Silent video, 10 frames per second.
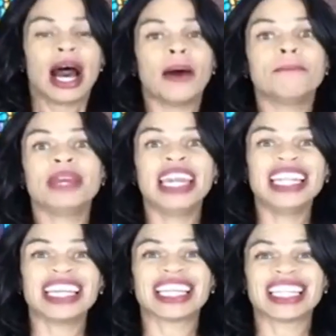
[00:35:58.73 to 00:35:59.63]

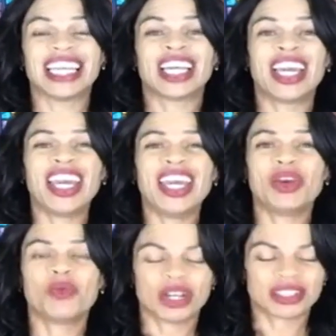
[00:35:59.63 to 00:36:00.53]
Immediately,
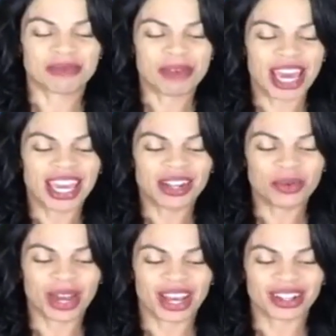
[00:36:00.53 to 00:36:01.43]
he was made
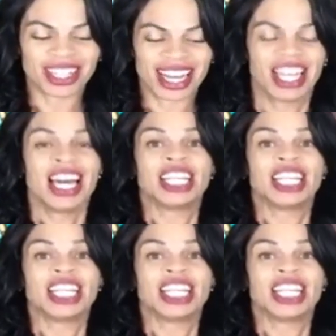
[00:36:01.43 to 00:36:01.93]
well.